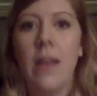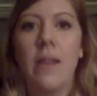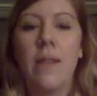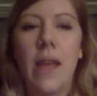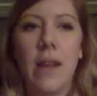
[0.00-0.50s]

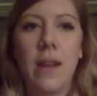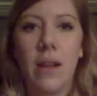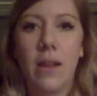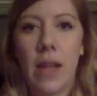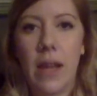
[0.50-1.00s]
then
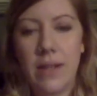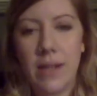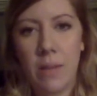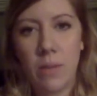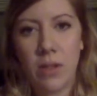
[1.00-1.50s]
a lot of
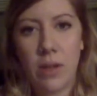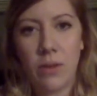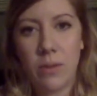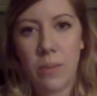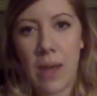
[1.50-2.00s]
times
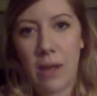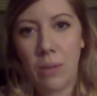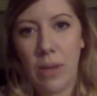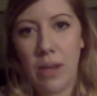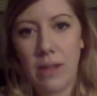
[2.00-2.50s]
those
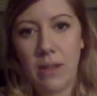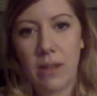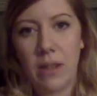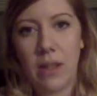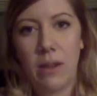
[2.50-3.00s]
pathways
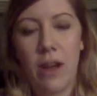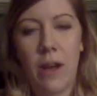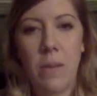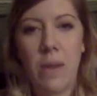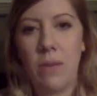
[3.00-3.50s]
clear
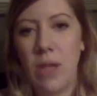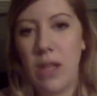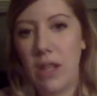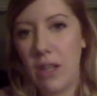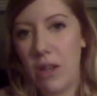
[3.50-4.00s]
up and we
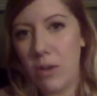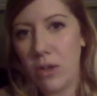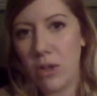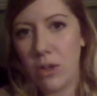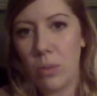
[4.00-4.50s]
can go
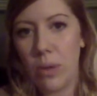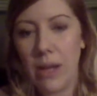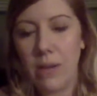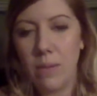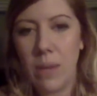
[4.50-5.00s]
to the
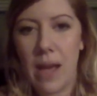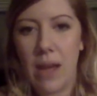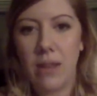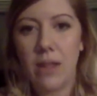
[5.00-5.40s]
right path,